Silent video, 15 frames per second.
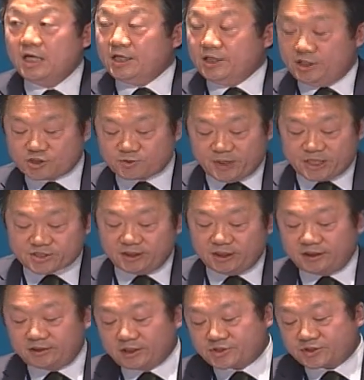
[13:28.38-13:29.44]

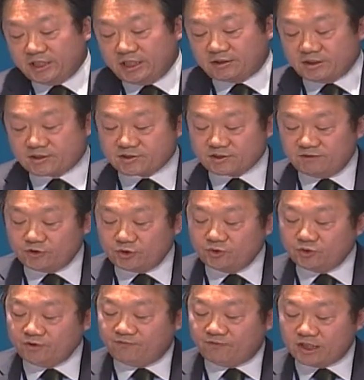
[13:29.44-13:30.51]
Especially the status of a
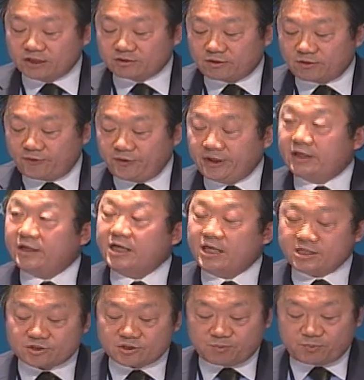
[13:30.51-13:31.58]
unified Korea
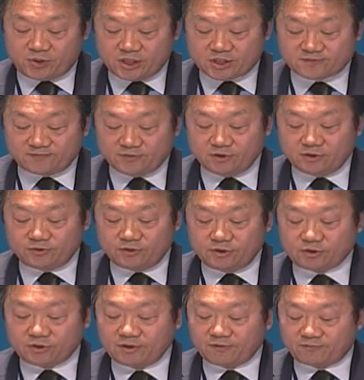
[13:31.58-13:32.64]
as a peaceful,
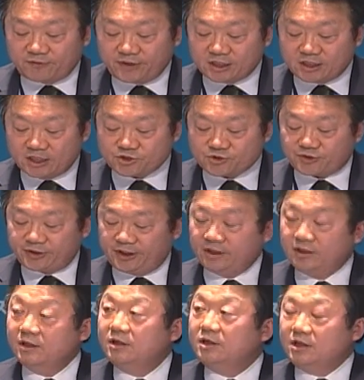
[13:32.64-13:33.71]
nuclear-free country
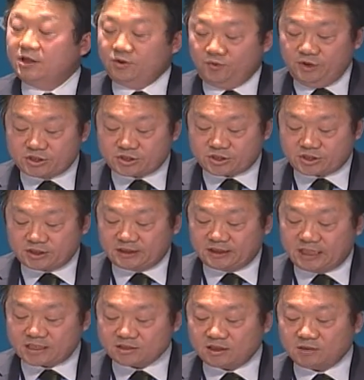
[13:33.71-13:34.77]
which
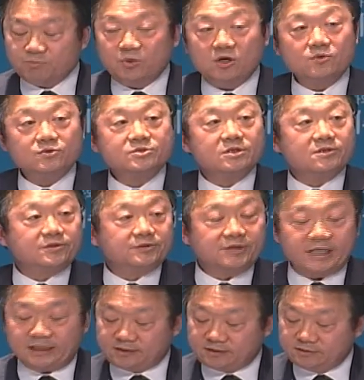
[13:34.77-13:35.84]
does not pose a
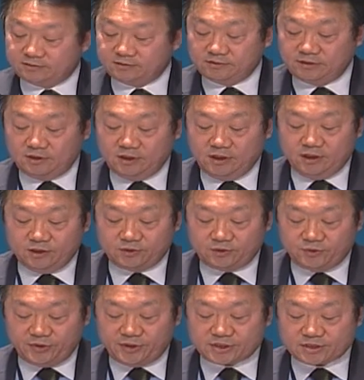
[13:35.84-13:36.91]
threat
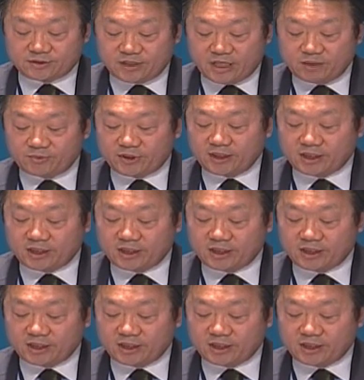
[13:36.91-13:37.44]
to its neighboring